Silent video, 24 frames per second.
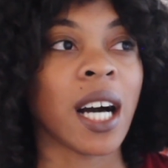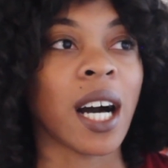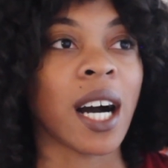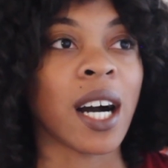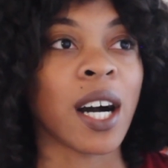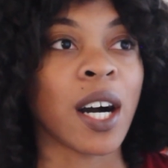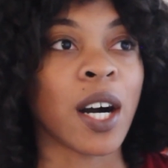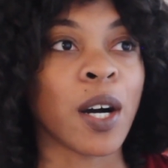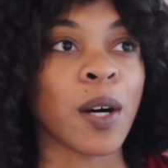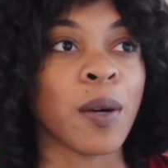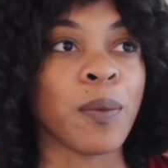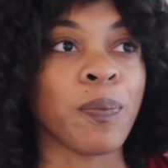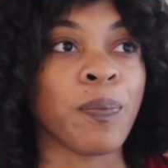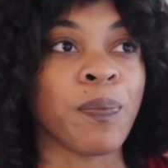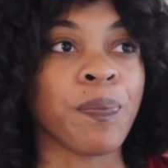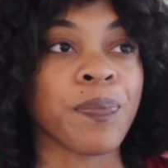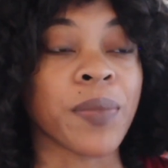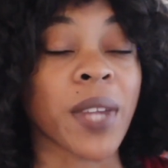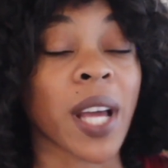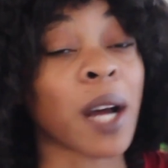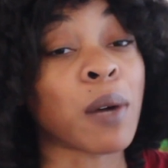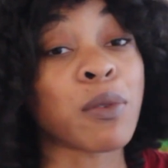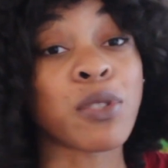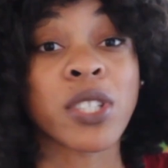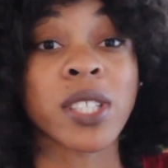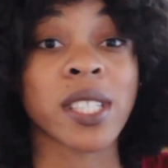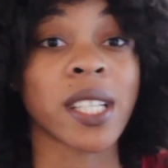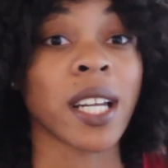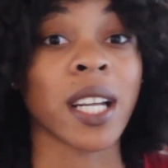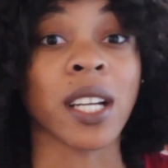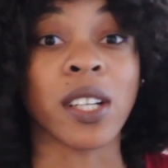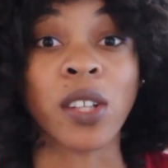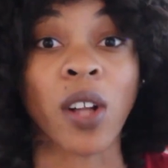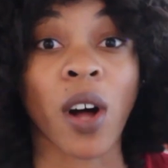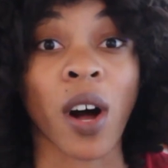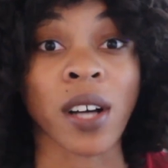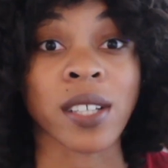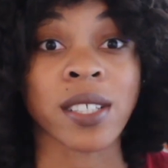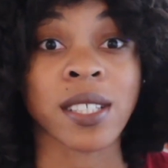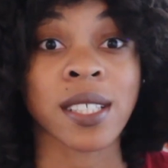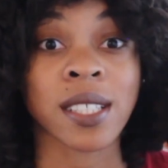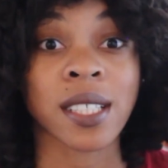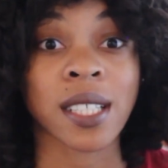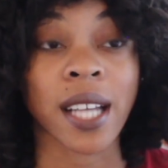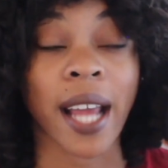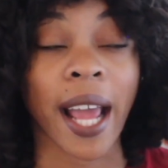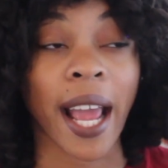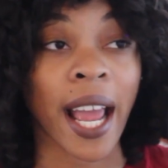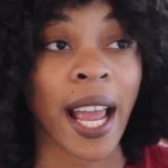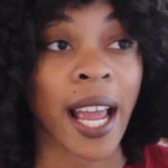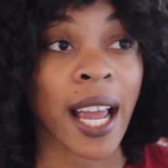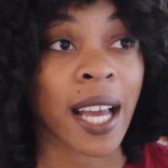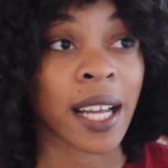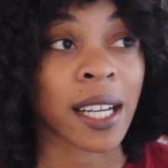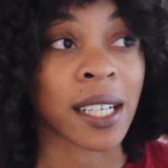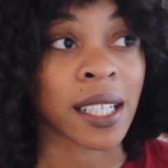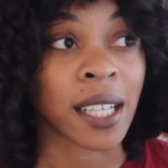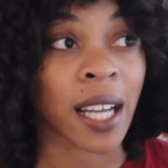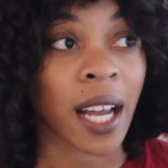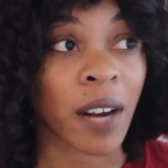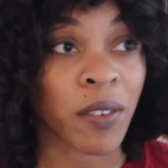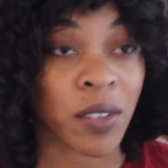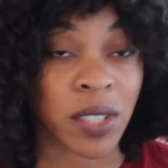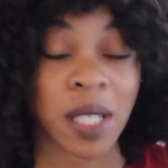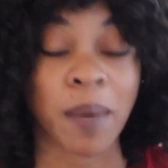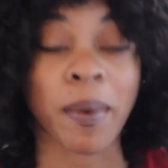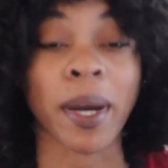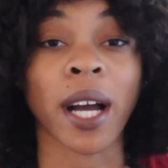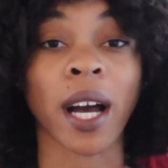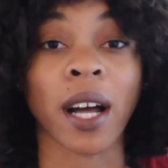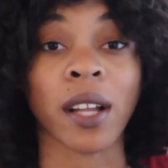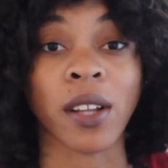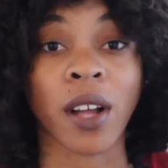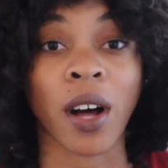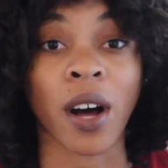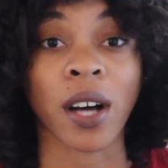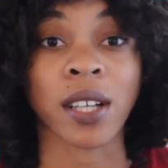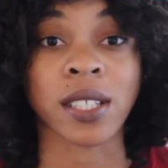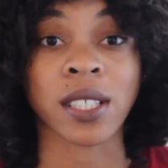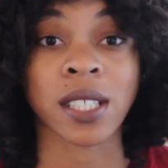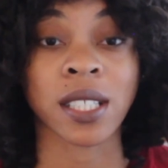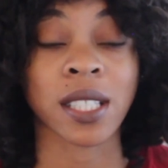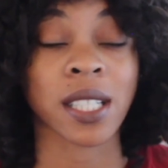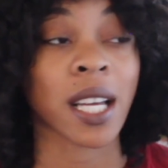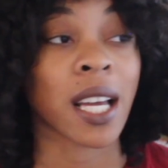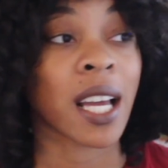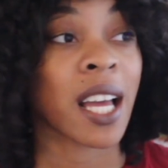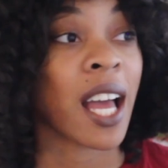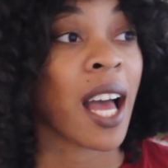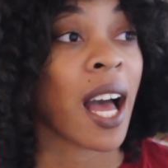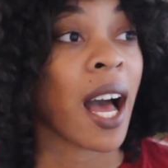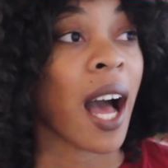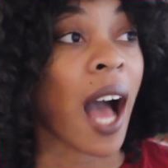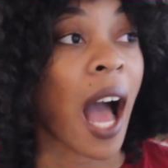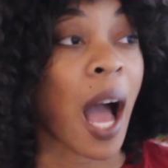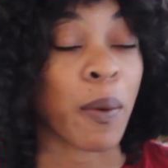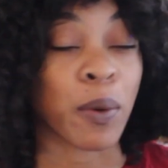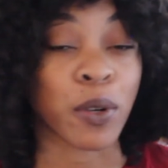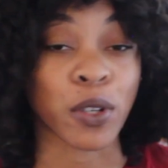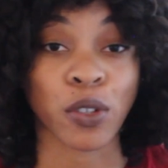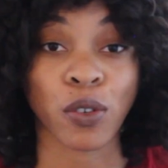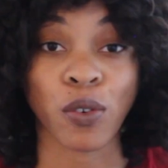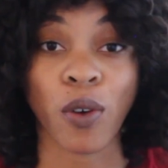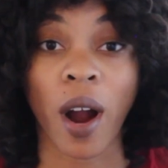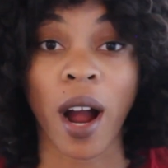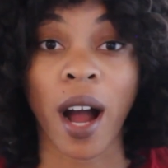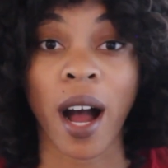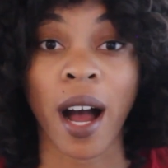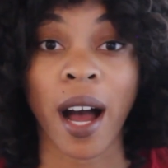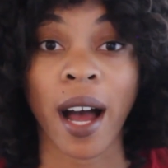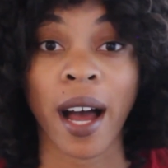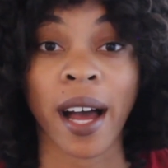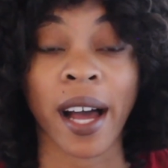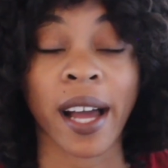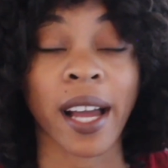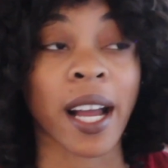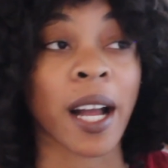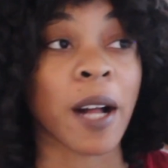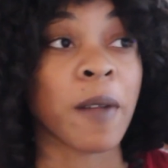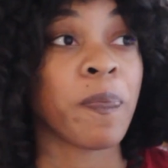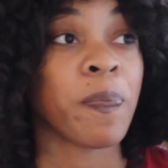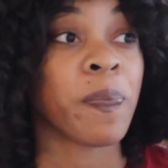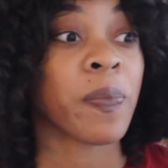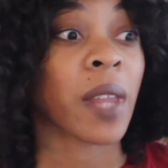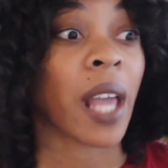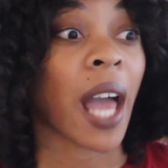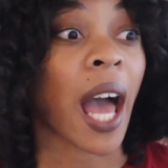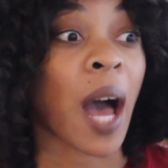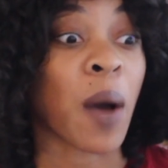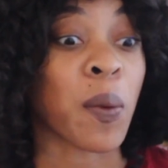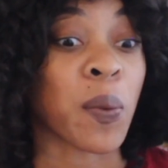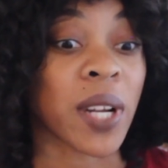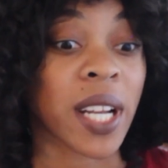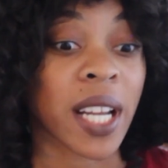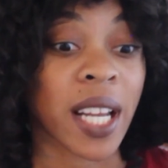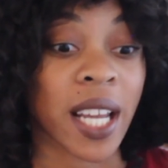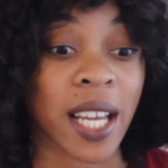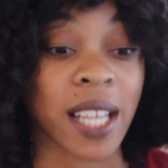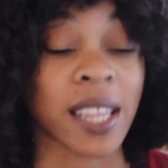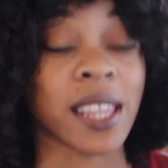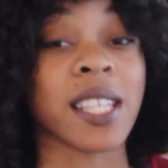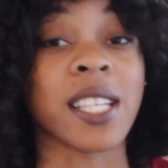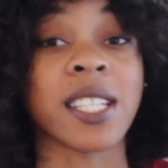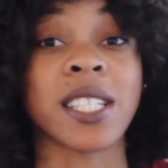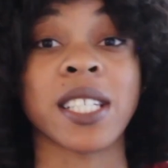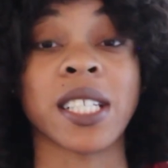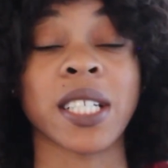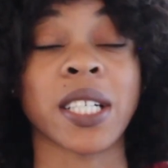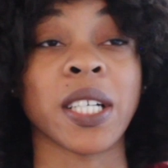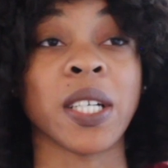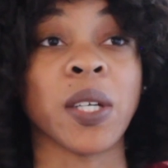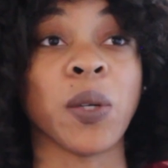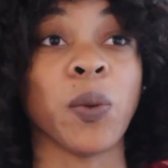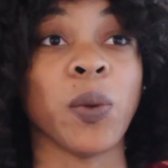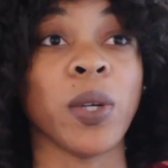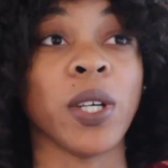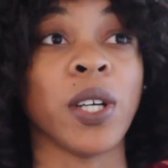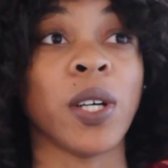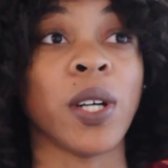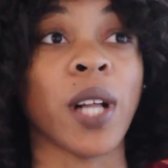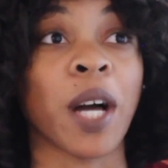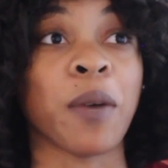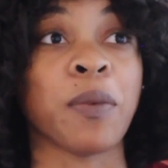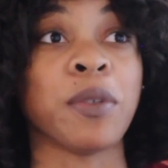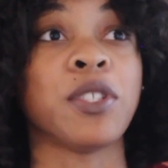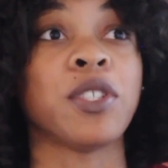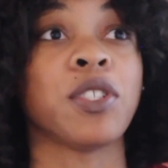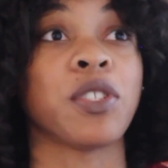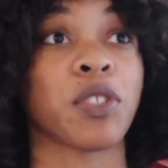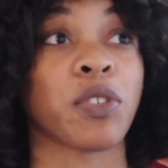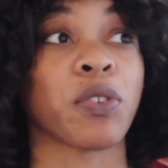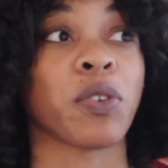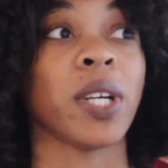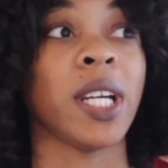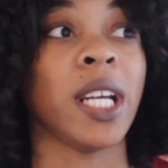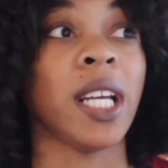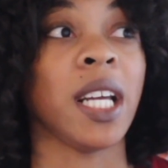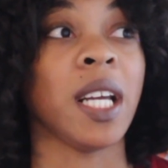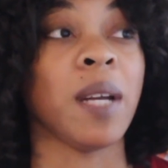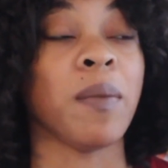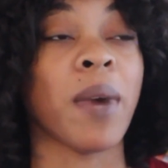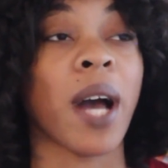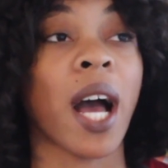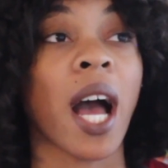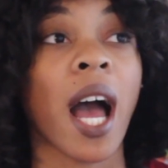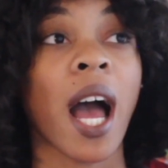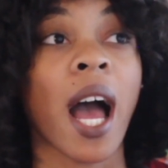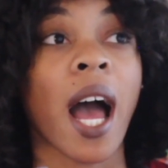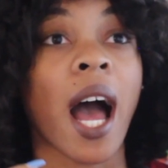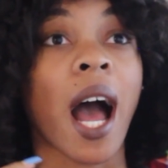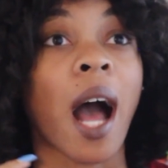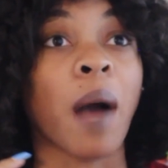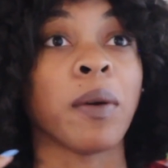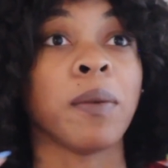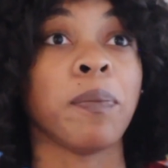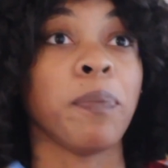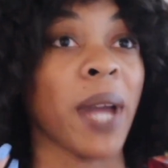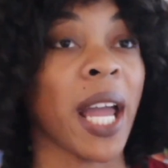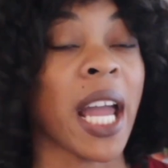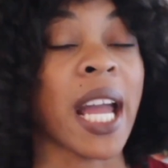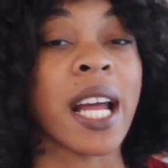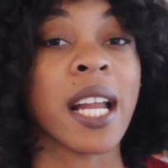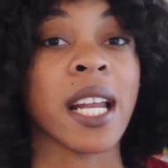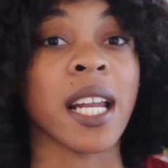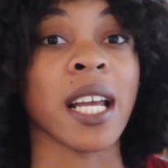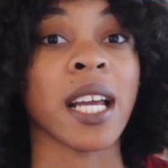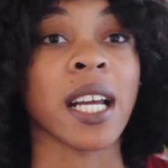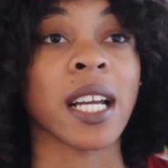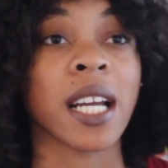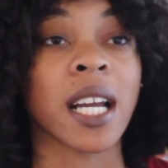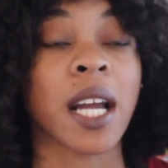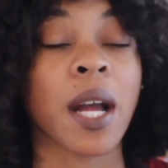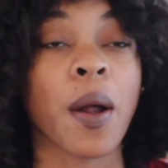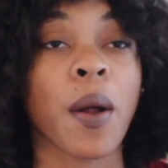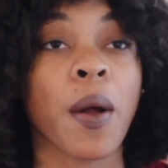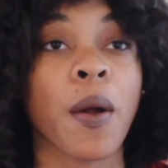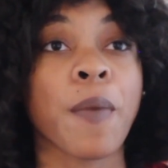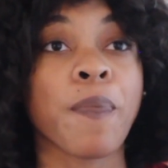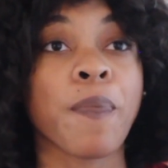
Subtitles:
I was just getting lost, and every time I got lost, I would cry, I would hit the steering wheel, I would scream, I would panic.